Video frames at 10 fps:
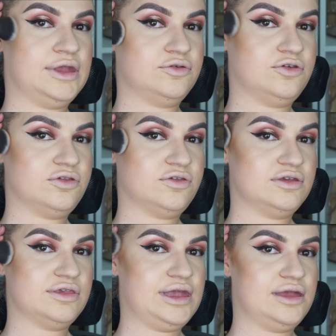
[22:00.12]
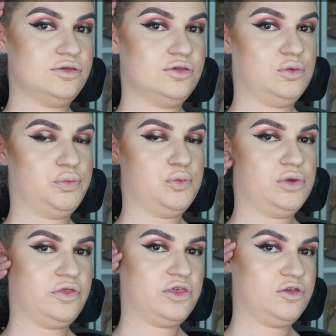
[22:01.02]
Just as a heads up
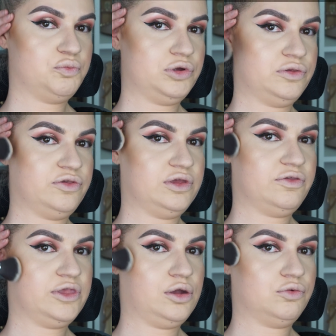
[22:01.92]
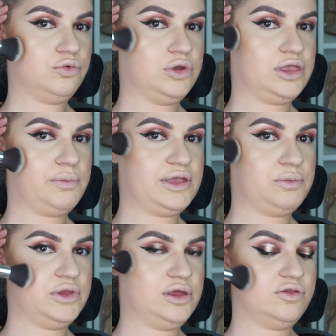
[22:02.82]
with these bronzers, they are really
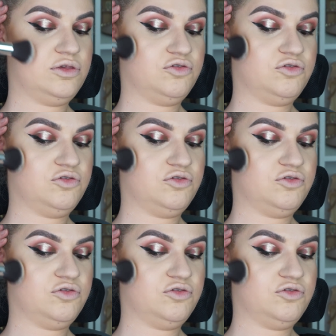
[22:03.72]
pigmented, so